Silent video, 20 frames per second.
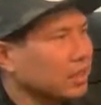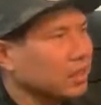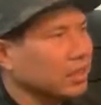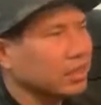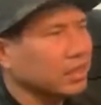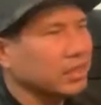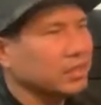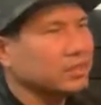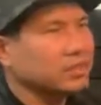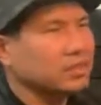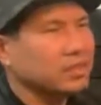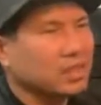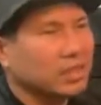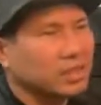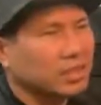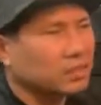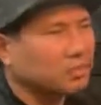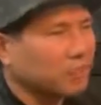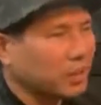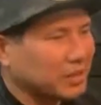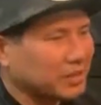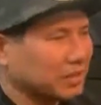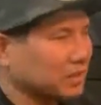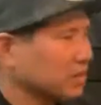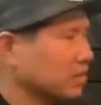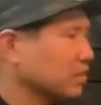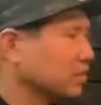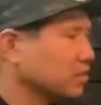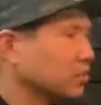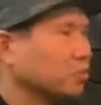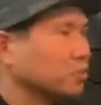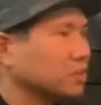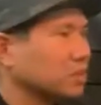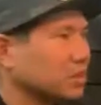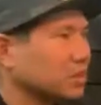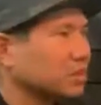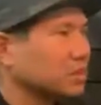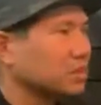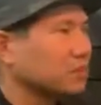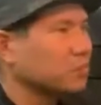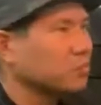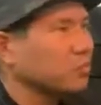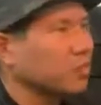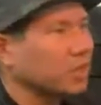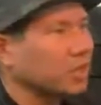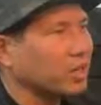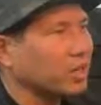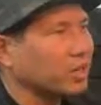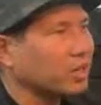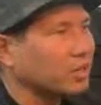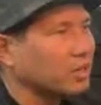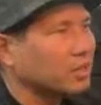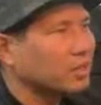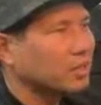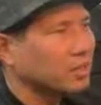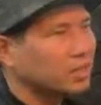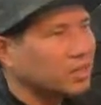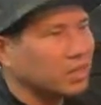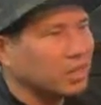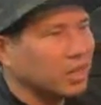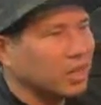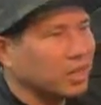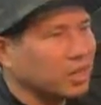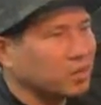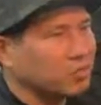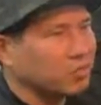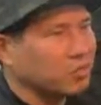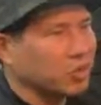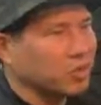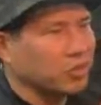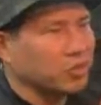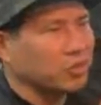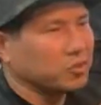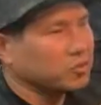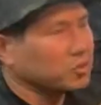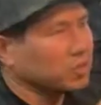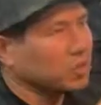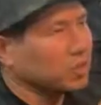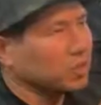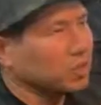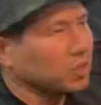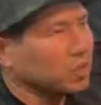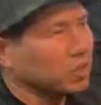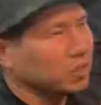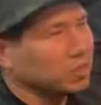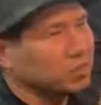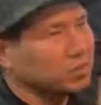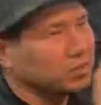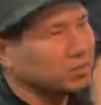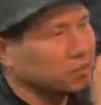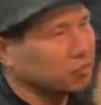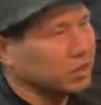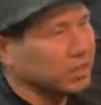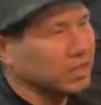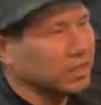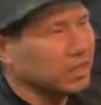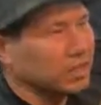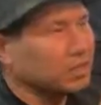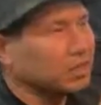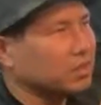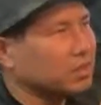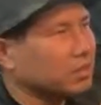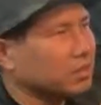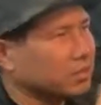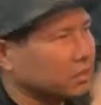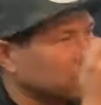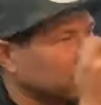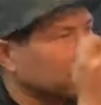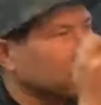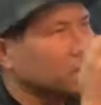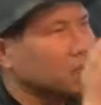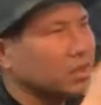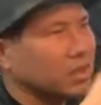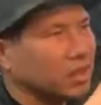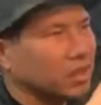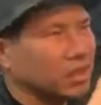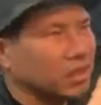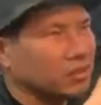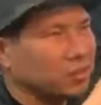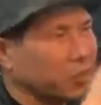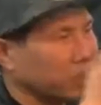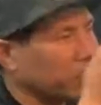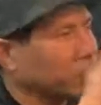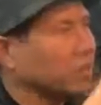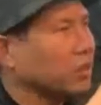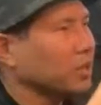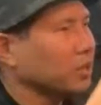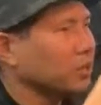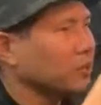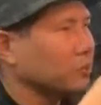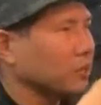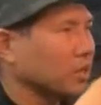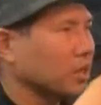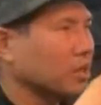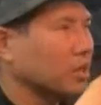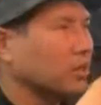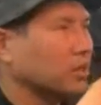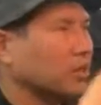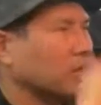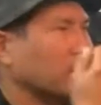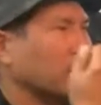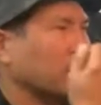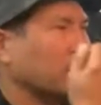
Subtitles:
And it's basically its own system where you're using a really parabolic rod.